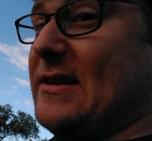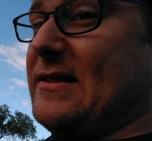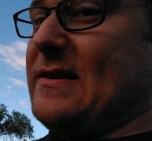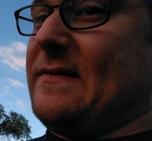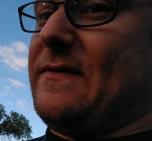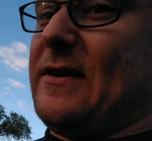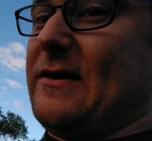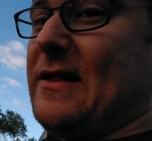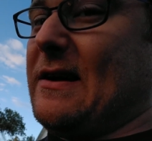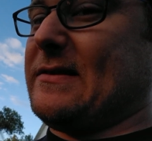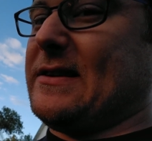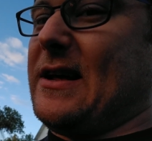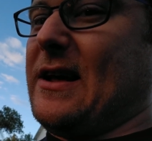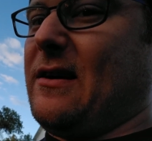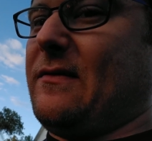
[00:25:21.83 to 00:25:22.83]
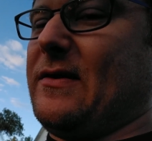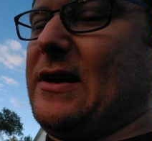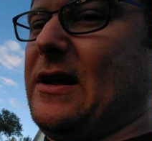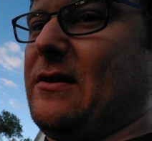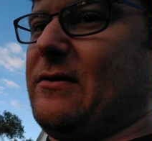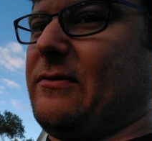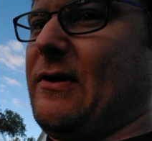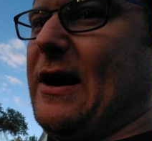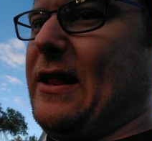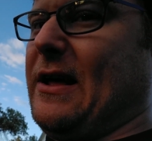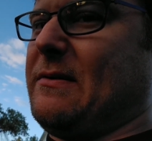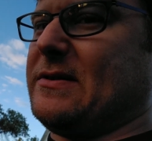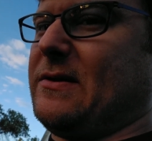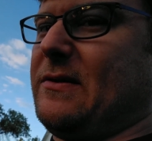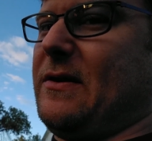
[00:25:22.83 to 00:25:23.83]
I figured that was a hell of a deal. And granted,
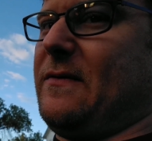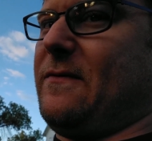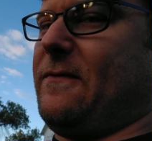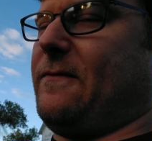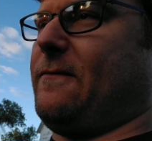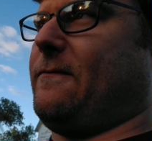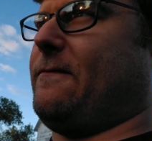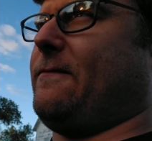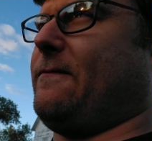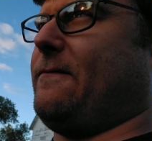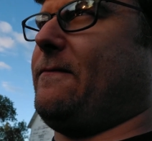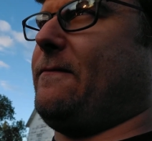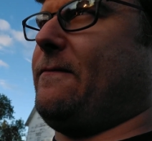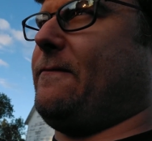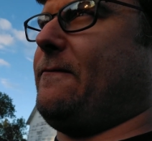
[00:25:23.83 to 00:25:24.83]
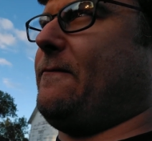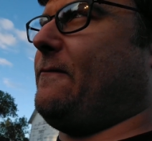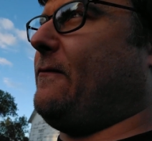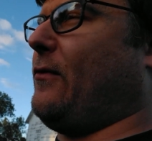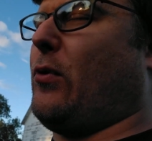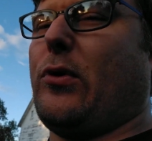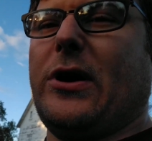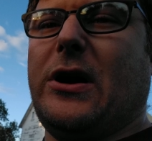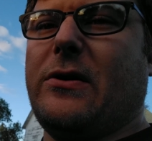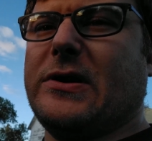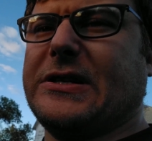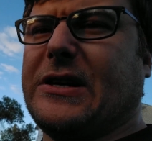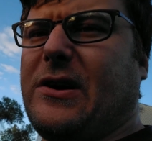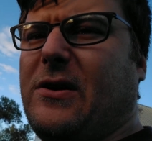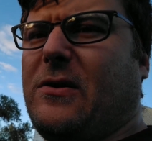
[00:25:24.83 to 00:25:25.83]
that was already 4
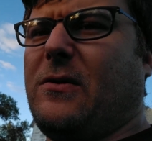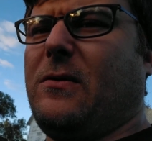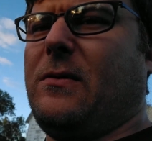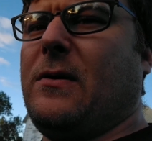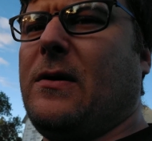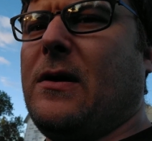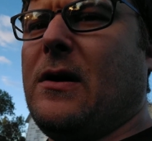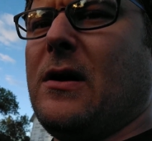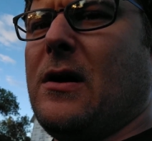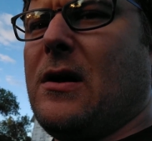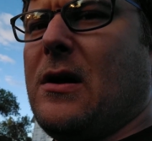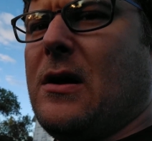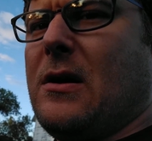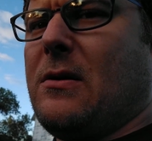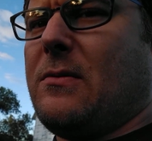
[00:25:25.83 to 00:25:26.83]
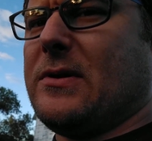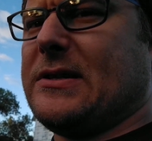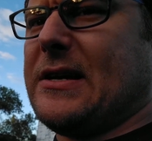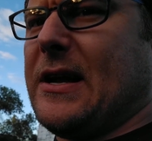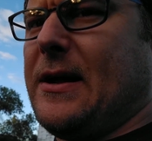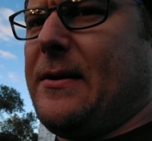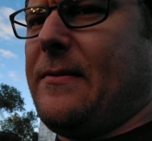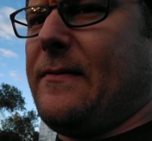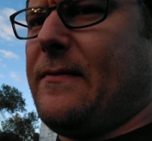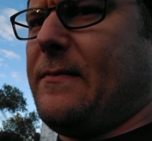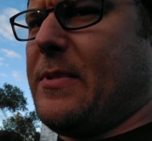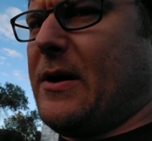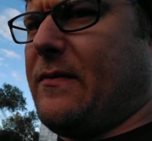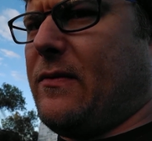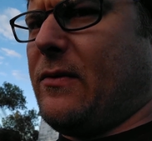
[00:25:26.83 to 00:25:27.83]
years ago, we'll say,
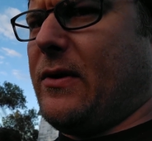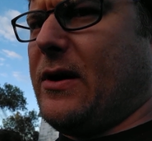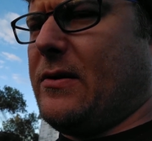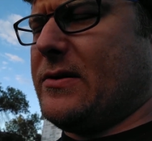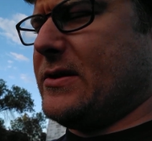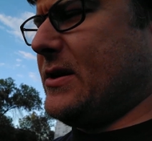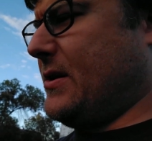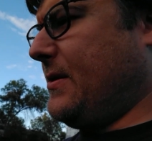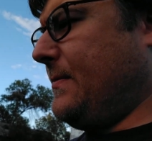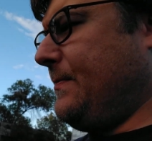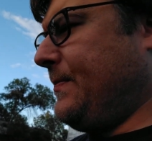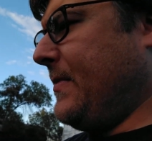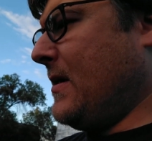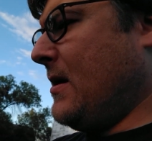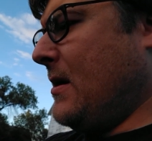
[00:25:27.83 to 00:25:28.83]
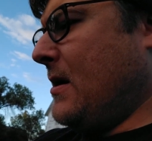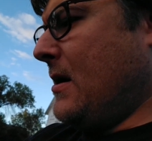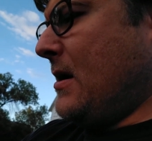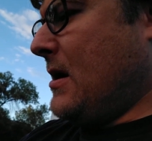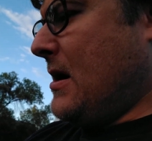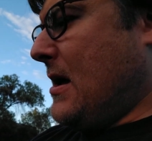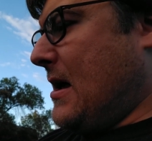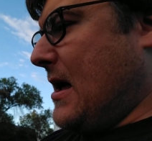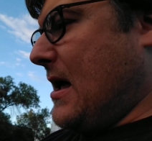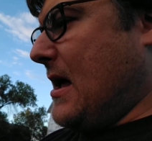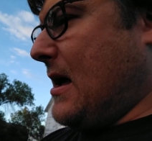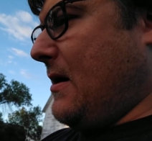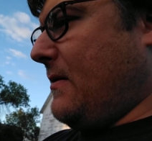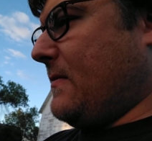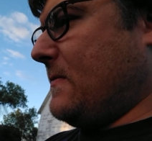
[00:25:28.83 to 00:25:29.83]
about 4 years ago.
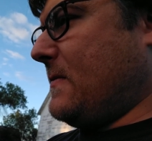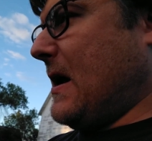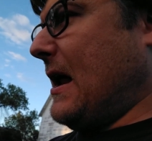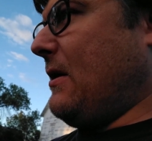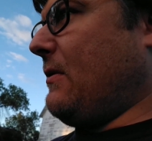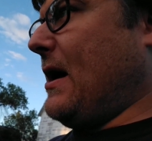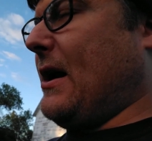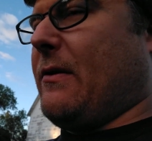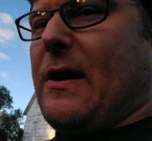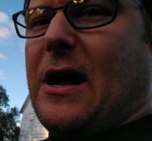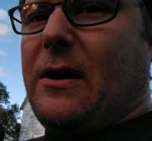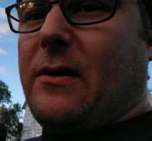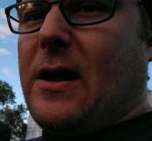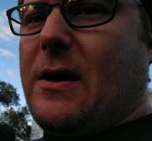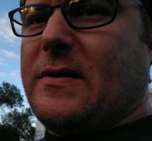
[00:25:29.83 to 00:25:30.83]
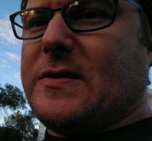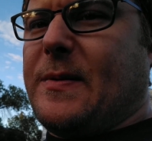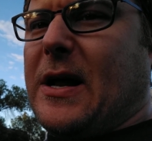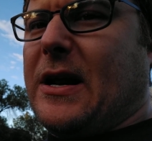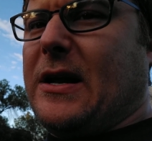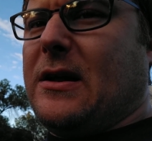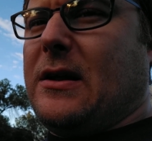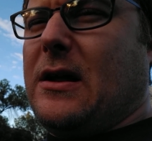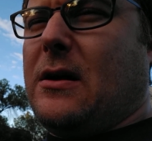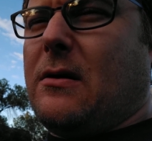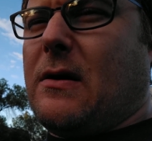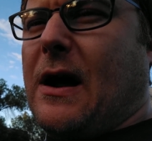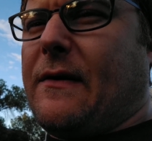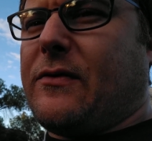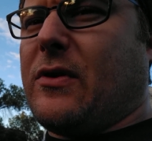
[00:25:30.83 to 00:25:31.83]
Kind of right around, it was about a
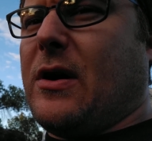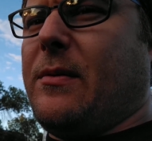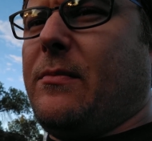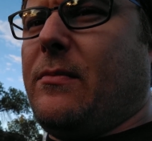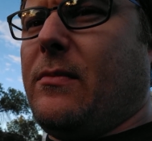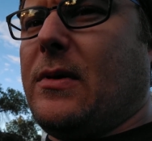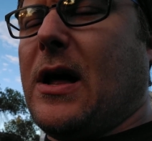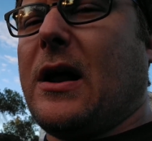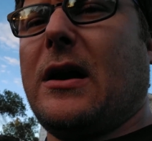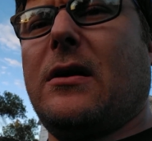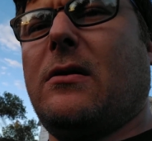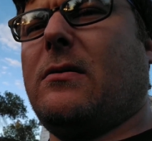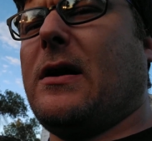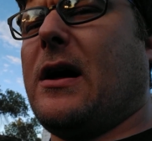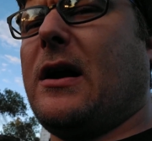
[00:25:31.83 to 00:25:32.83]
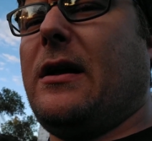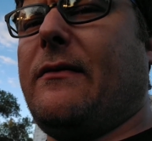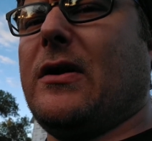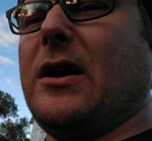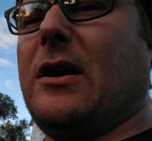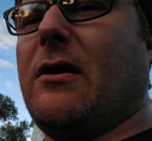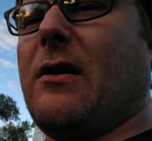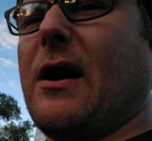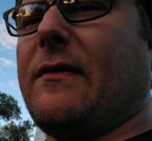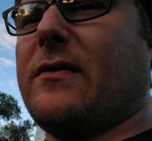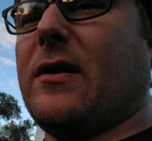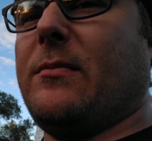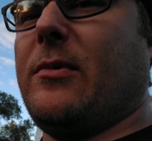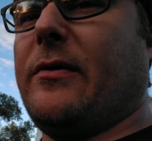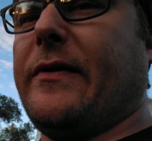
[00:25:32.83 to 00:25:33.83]
year after not even a year
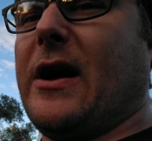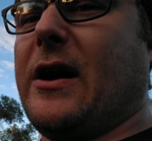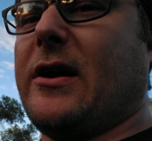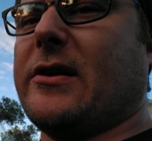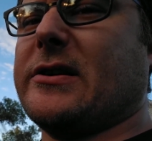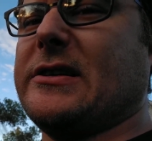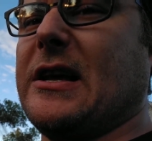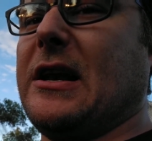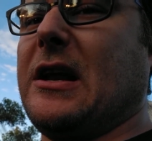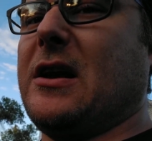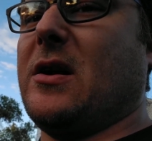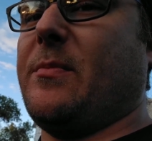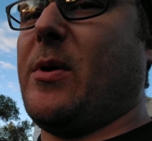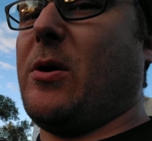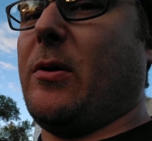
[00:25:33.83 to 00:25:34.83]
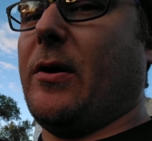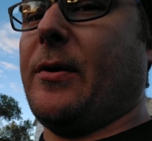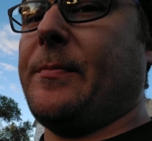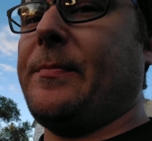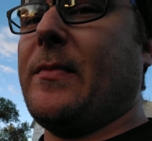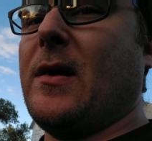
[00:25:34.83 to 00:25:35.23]
after I moved out here, because I needed a mower.